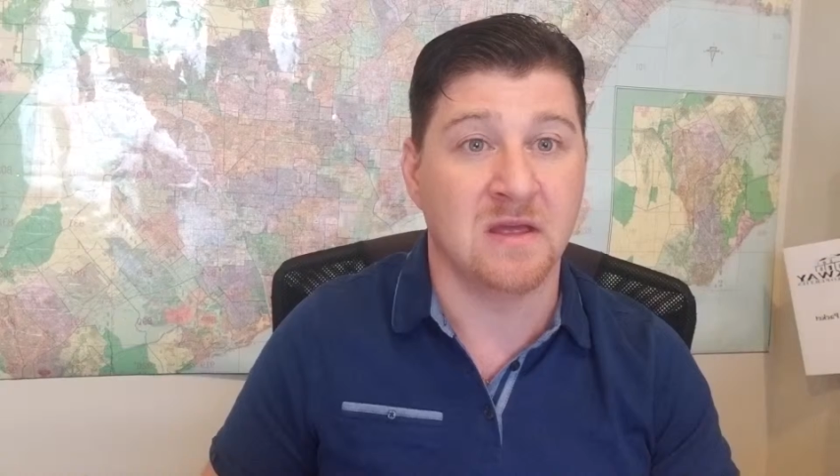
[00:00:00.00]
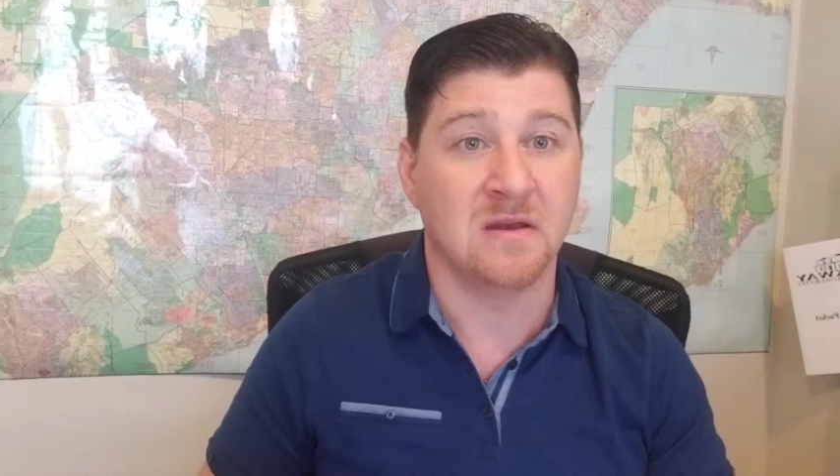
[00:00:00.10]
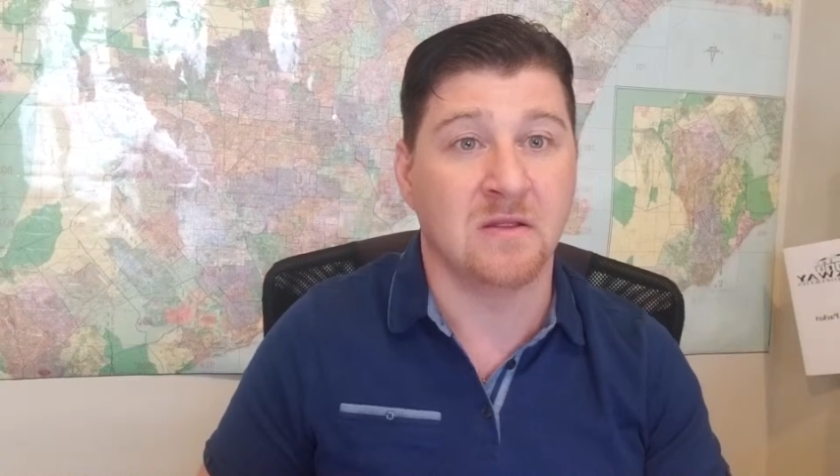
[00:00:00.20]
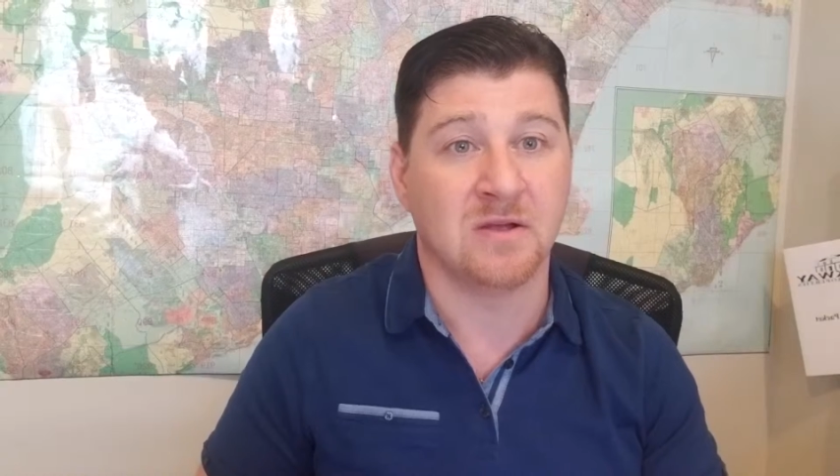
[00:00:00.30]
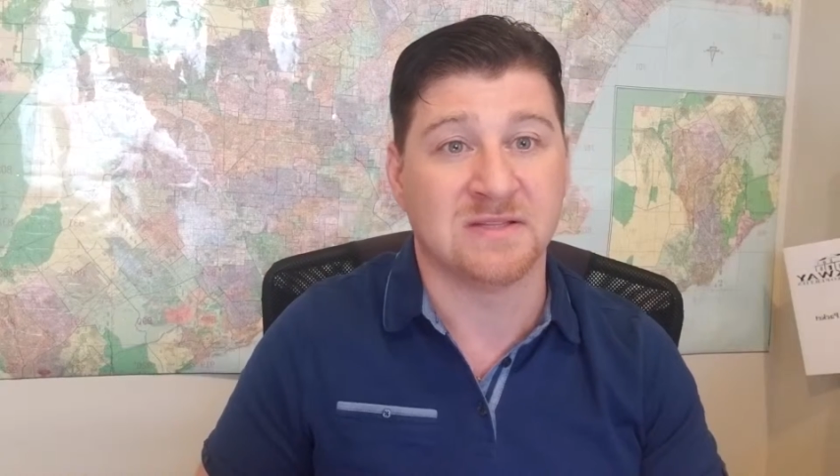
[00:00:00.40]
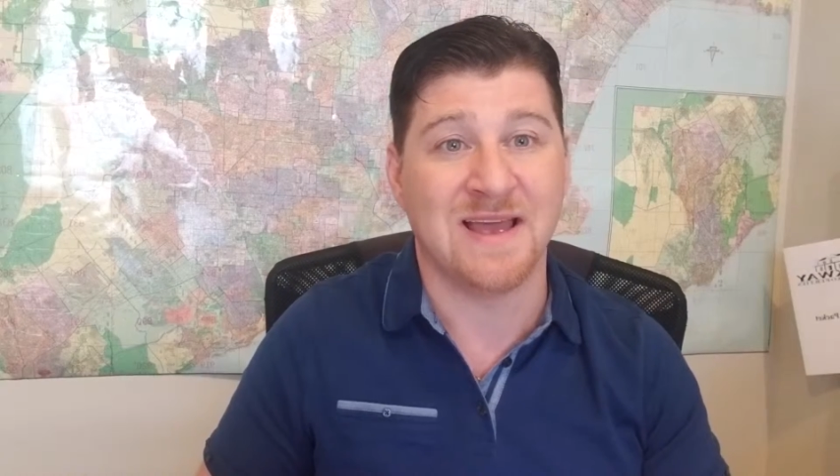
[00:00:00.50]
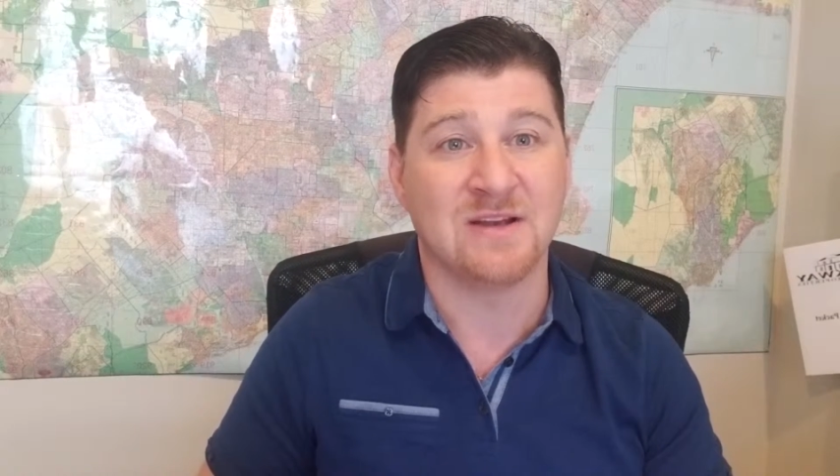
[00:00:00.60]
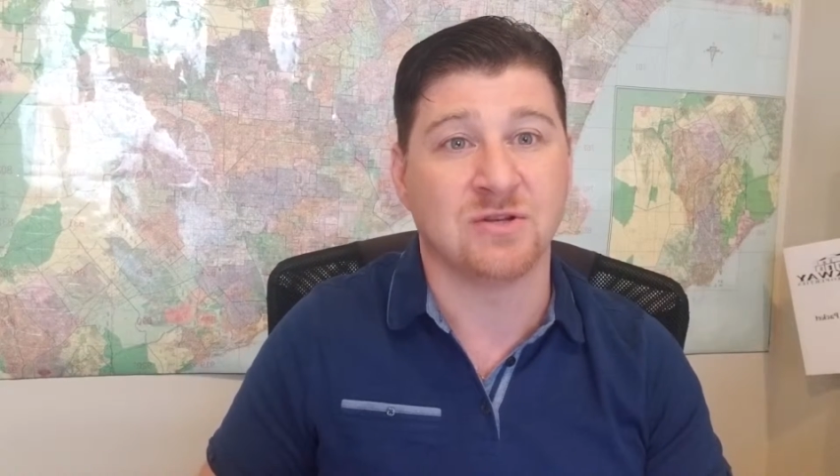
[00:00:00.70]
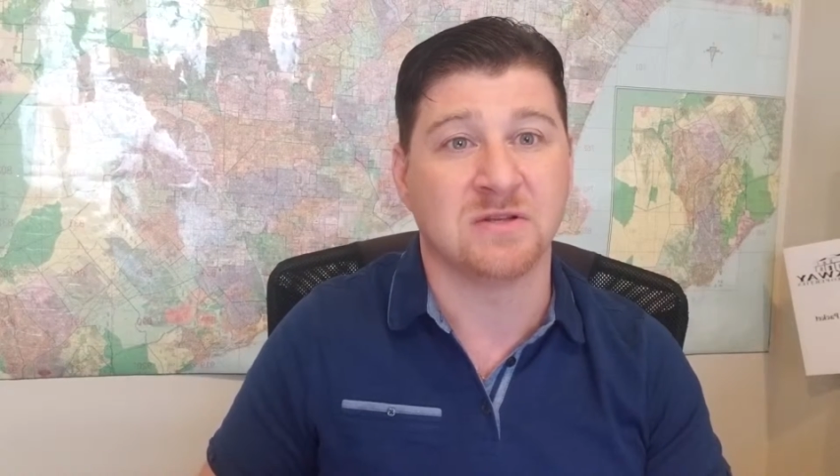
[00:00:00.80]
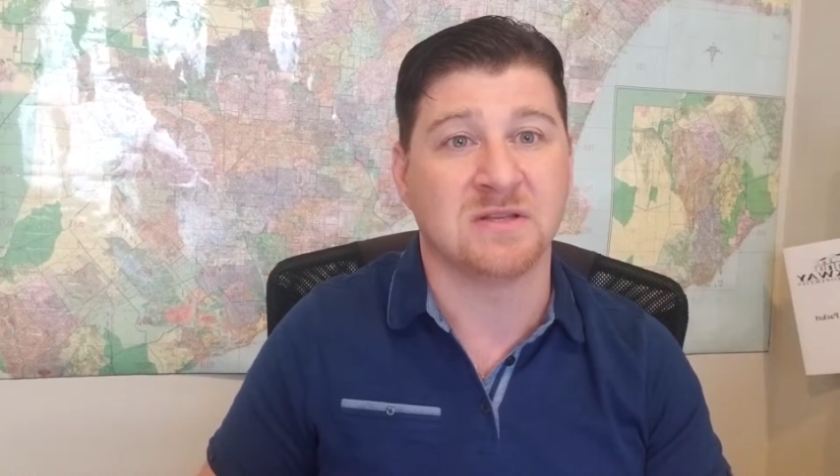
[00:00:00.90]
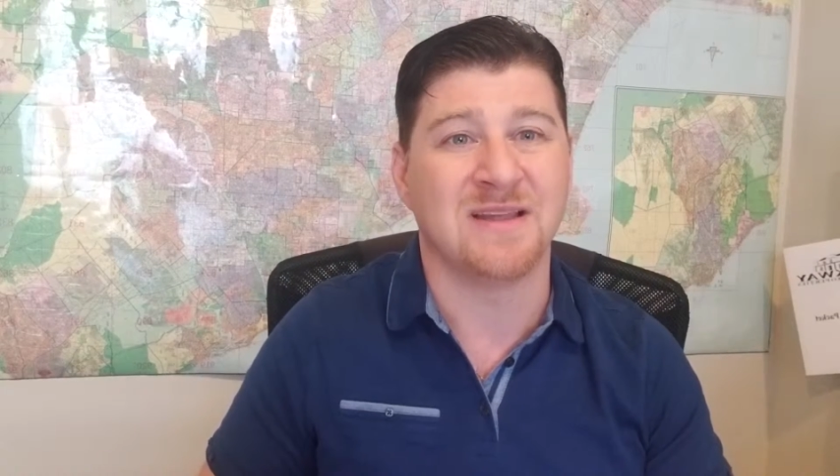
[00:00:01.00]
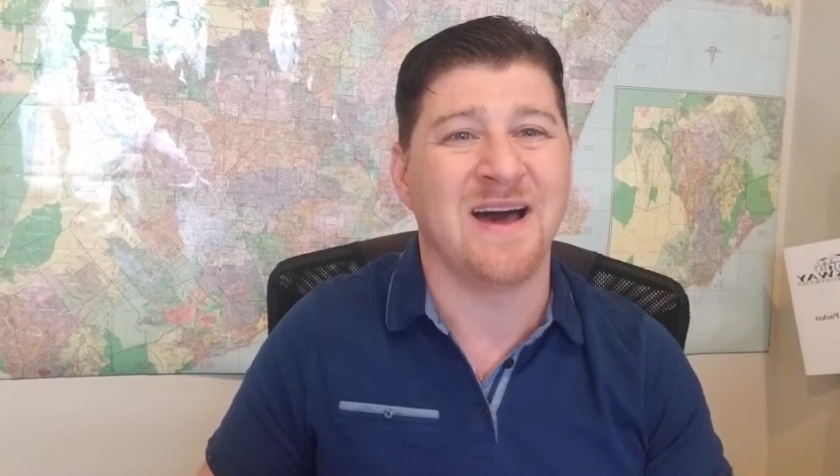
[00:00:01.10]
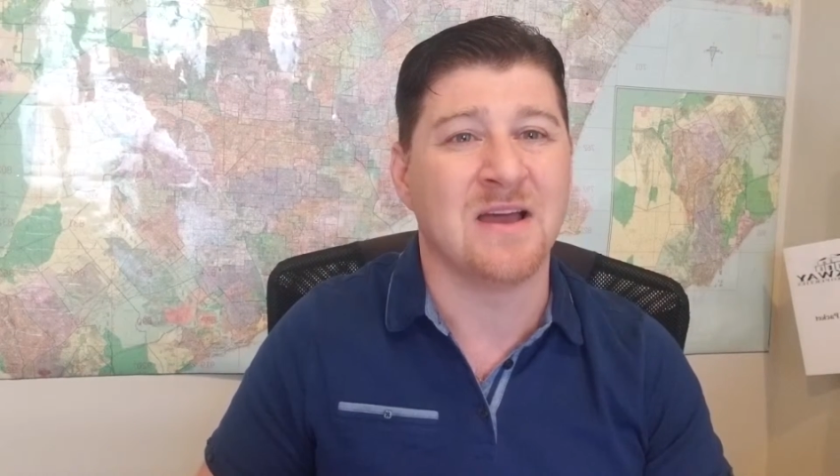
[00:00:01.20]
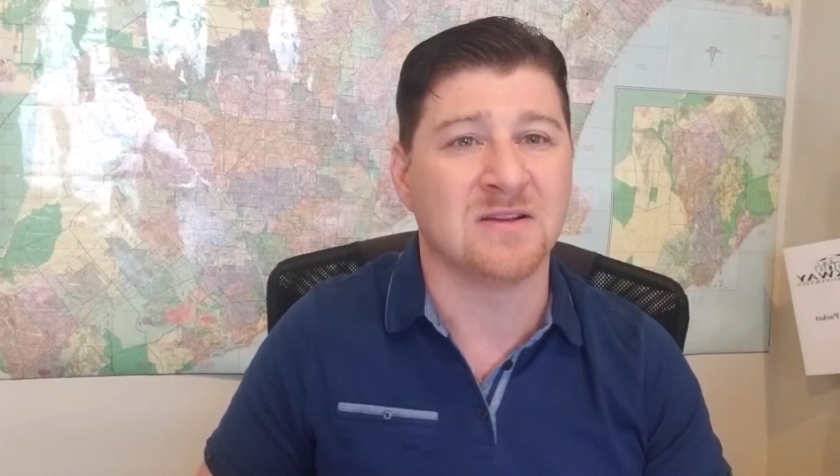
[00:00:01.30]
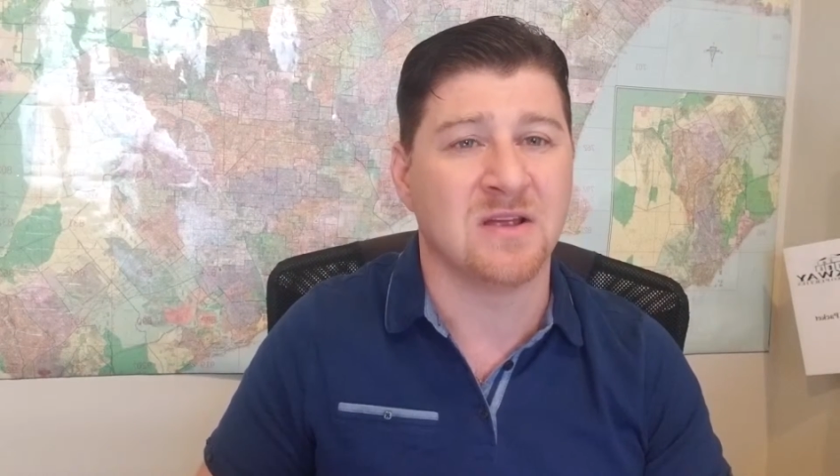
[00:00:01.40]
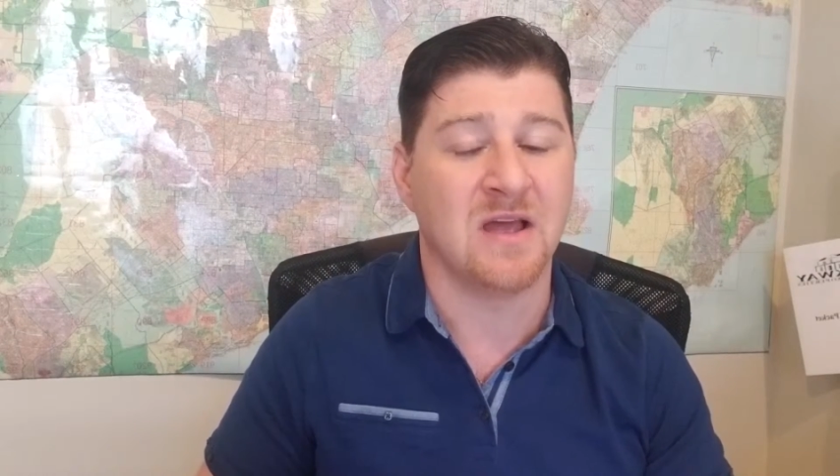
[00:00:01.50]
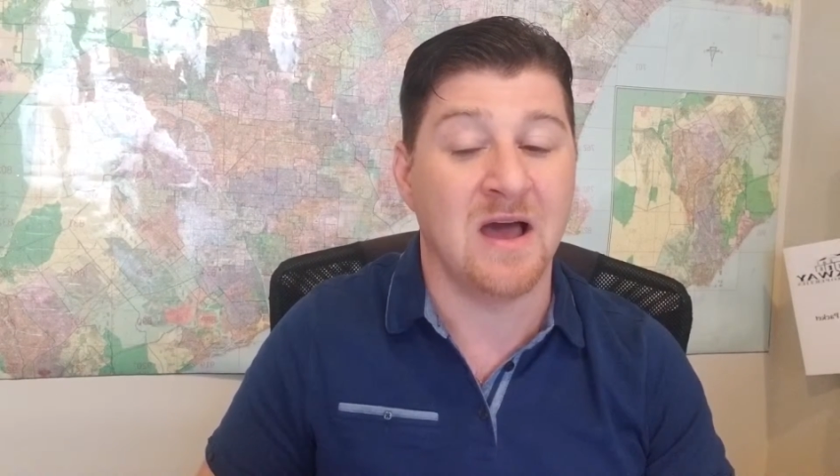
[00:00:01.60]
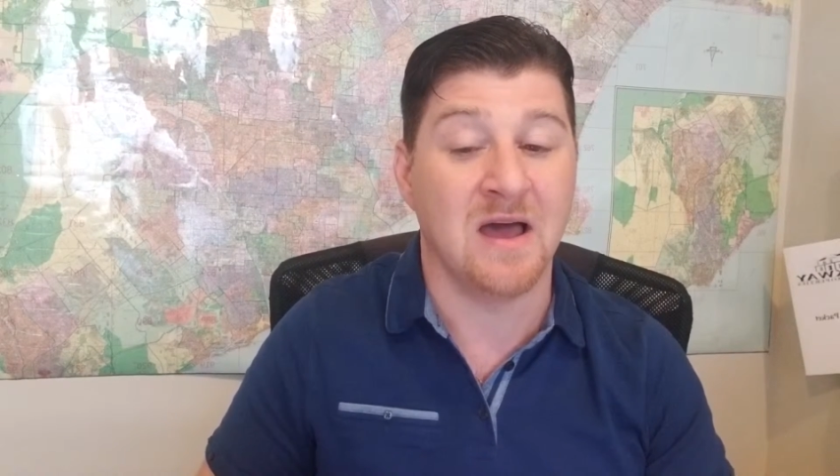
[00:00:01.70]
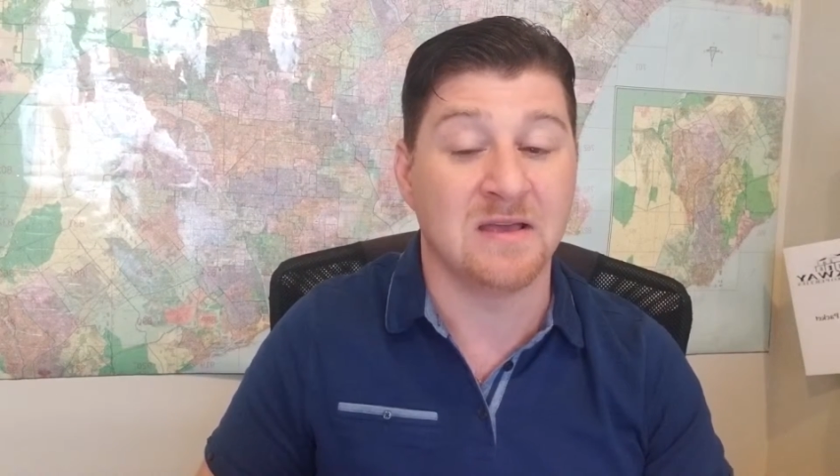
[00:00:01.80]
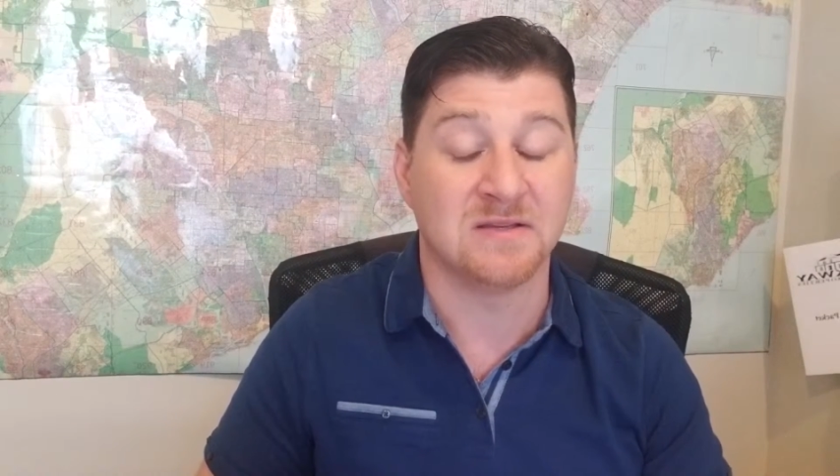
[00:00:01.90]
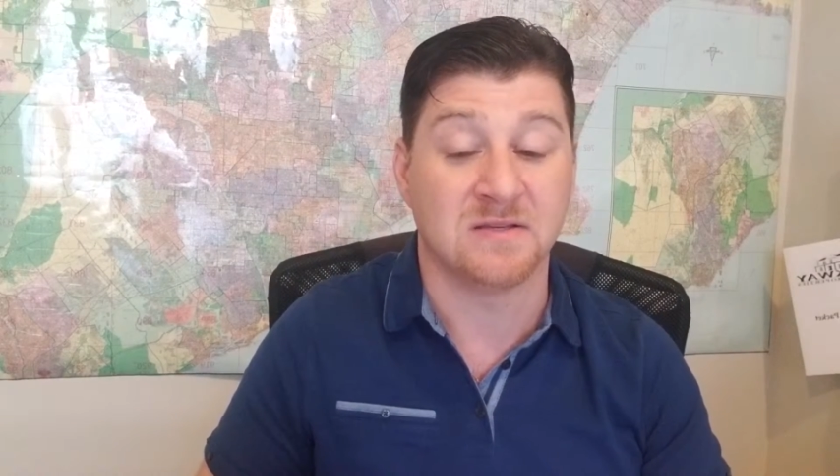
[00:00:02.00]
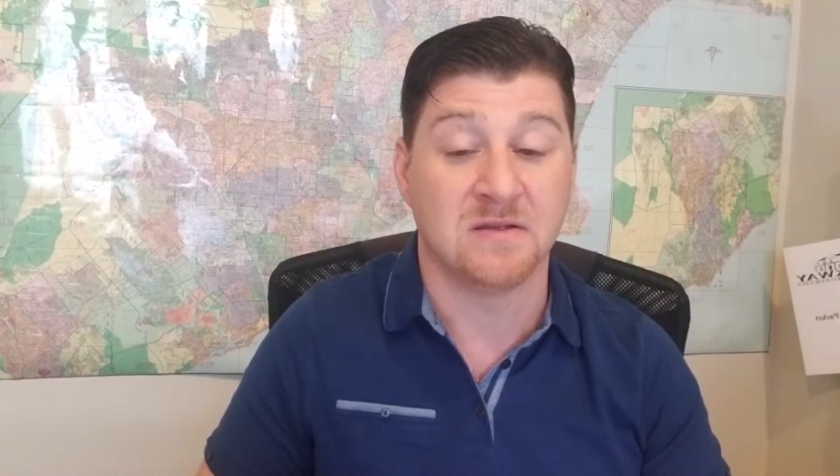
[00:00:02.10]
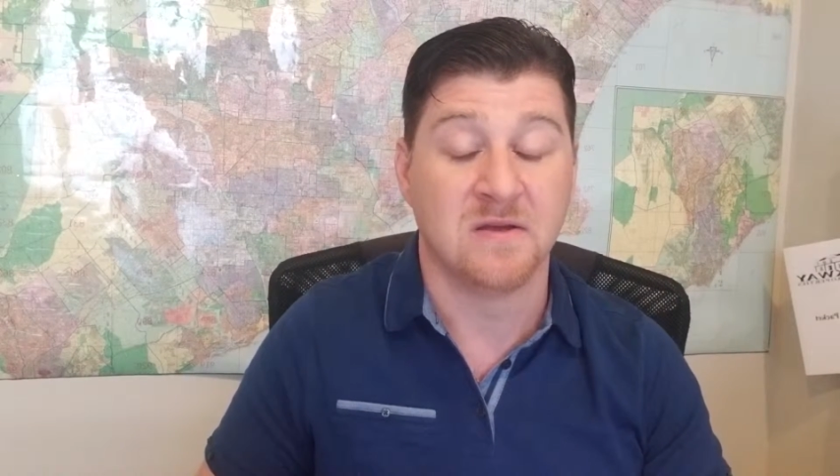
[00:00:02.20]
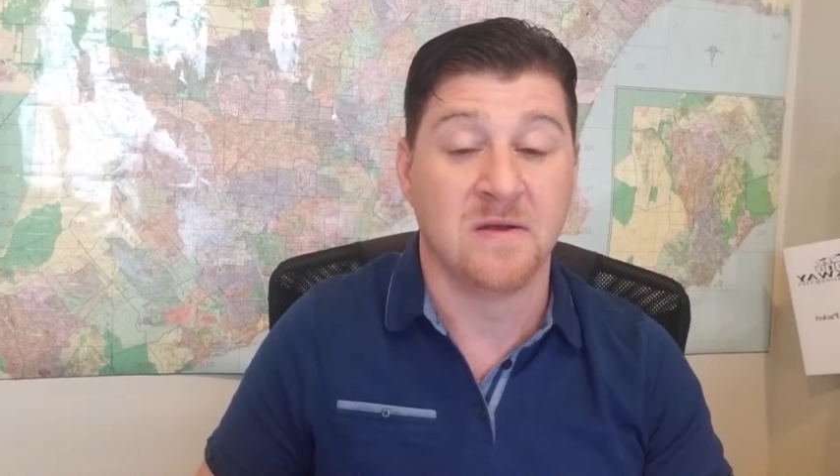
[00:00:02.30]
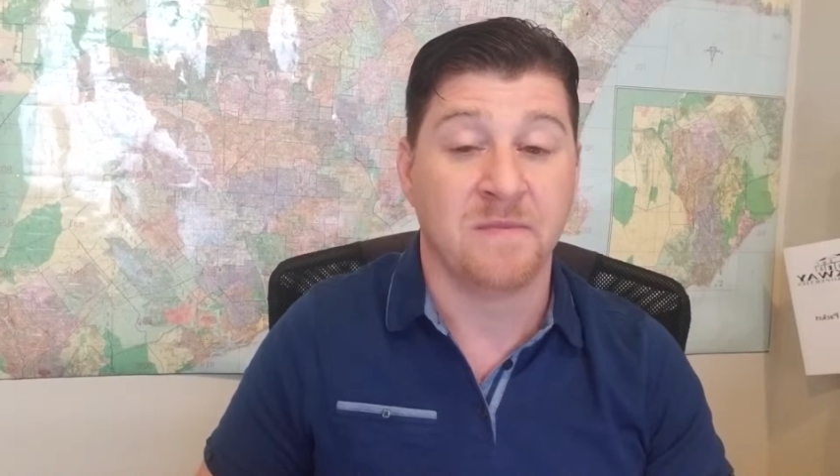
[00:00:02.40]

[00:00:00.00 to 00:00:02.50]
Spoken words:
in Los Angeles in the highest